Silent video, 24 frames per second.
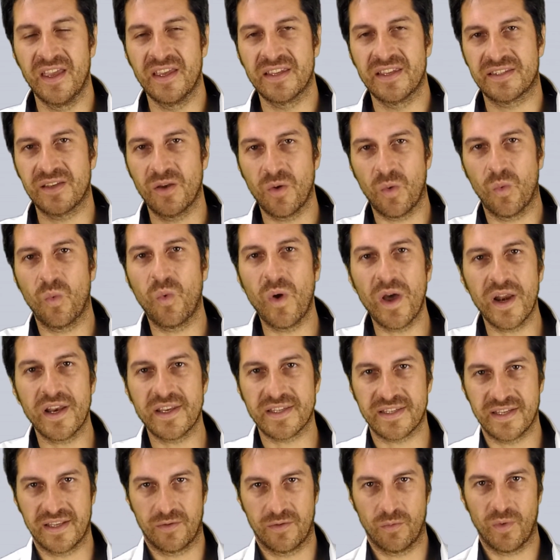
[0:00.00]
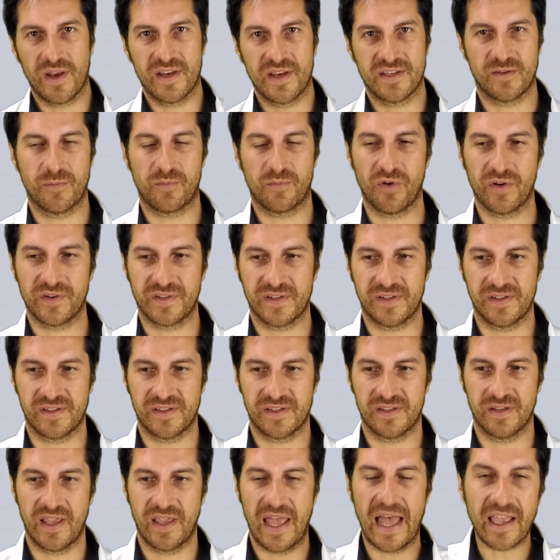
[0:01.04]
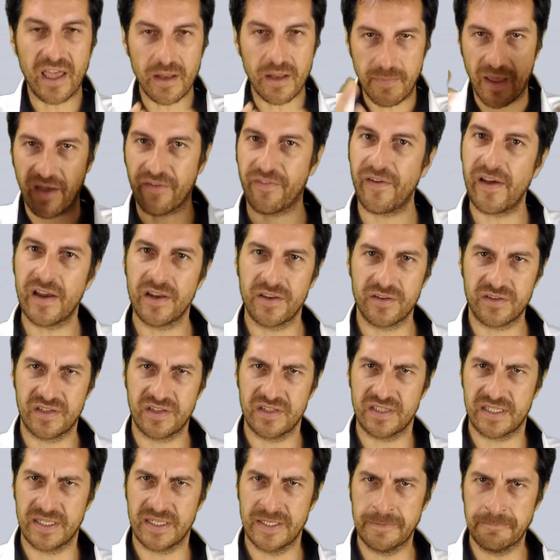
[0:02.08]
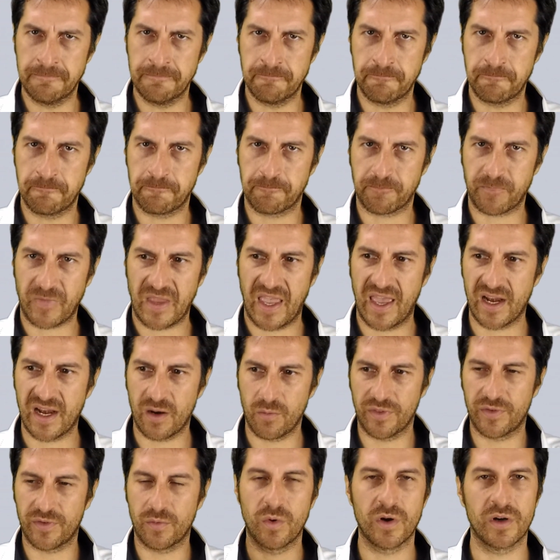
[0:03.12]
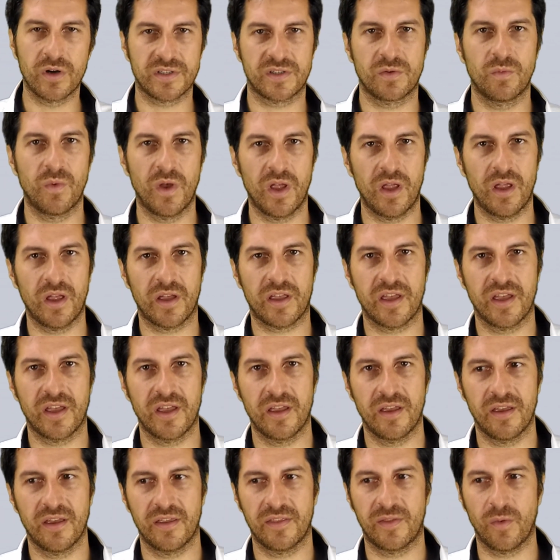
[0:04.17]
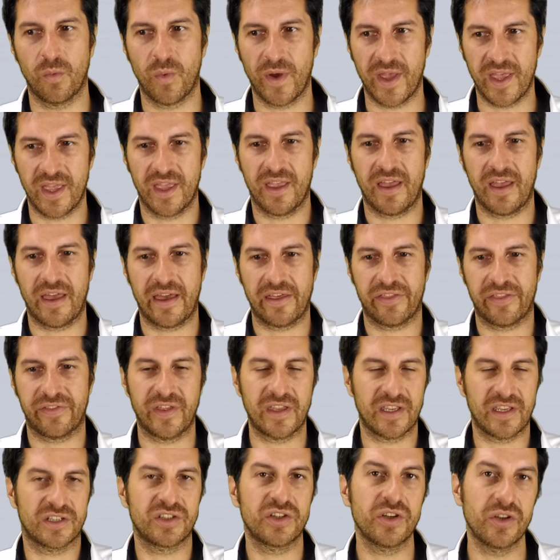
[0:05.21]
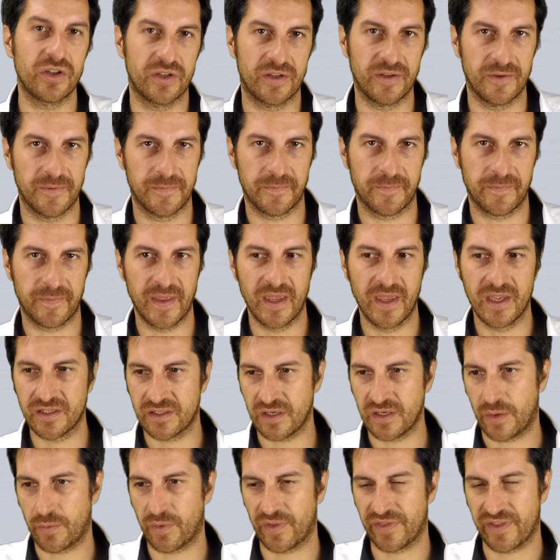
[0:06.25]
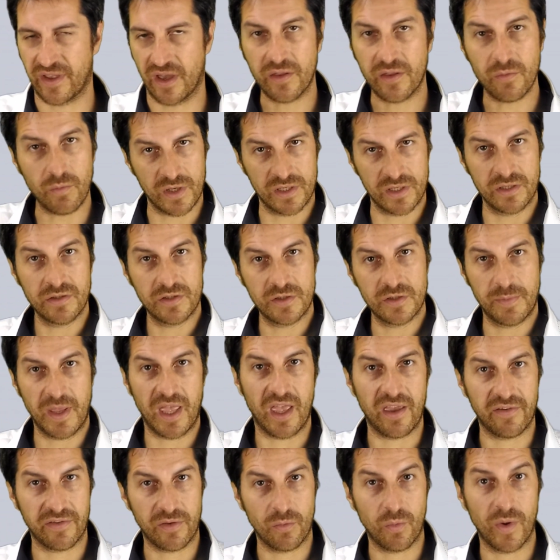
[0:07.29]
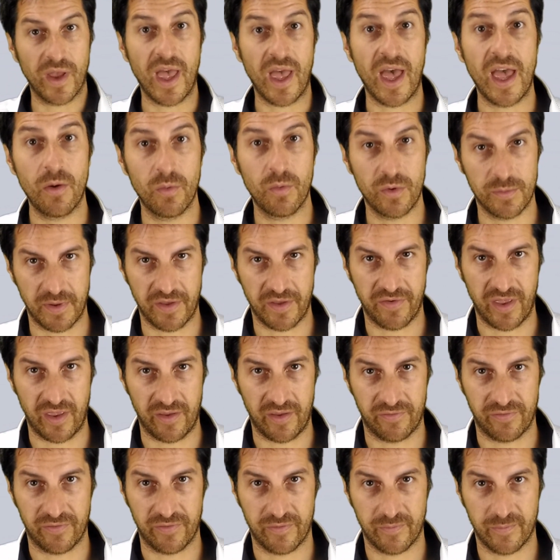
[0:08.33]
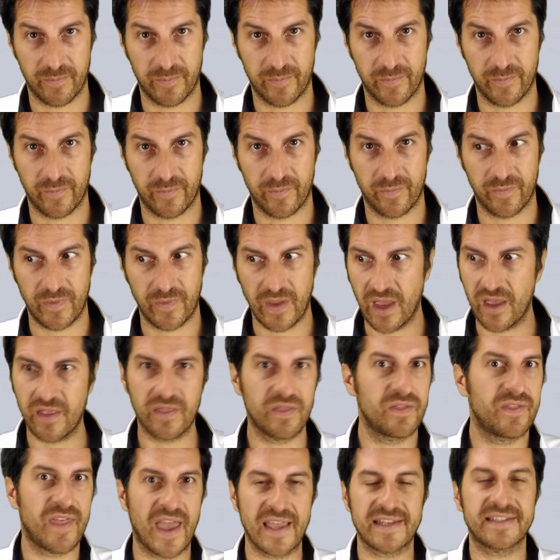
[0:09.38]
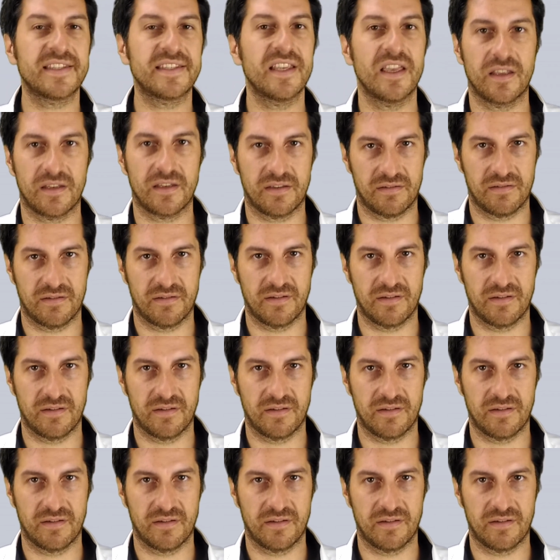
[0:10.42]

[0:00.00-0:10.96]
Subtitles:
So what is it? What is the process? I got my value system and I want the world to work the way I think it should. So I want the other one to behave the way I would behave. And that's it.